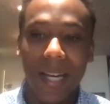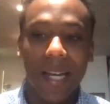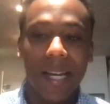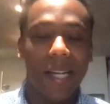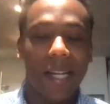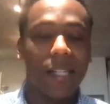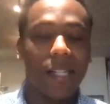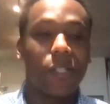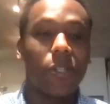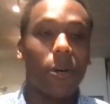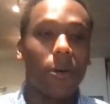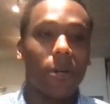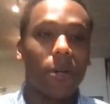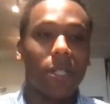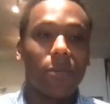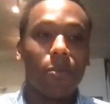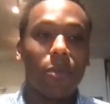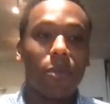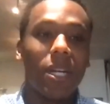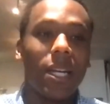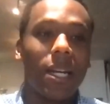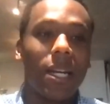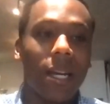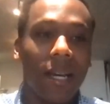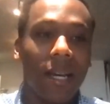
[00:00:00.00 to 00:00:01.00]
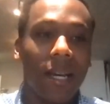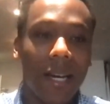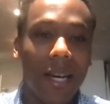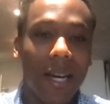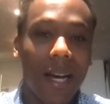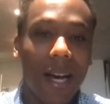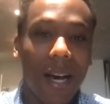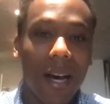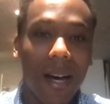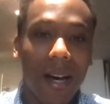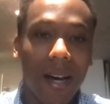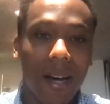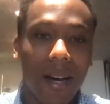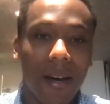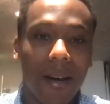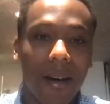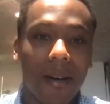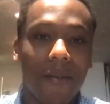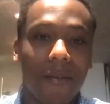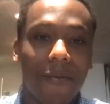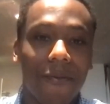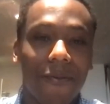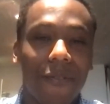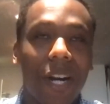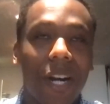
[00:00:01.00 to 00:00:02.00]
And so it's been
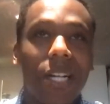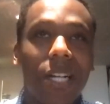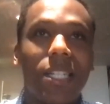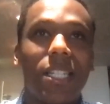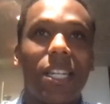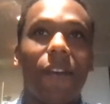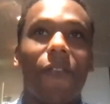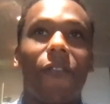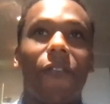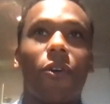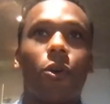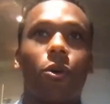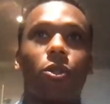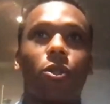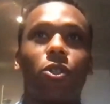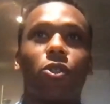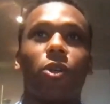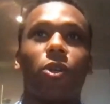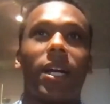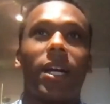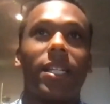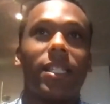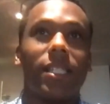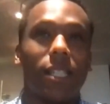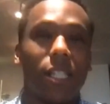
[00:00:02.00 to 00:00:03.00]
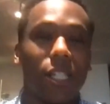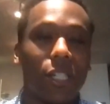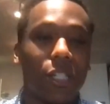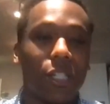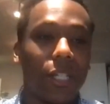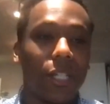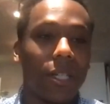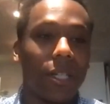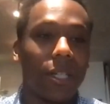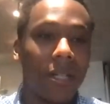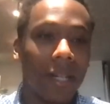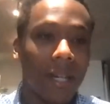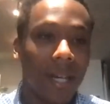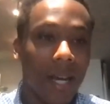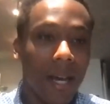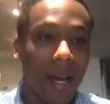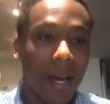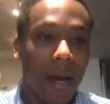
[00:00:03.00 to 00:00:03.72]
a very difficult transition.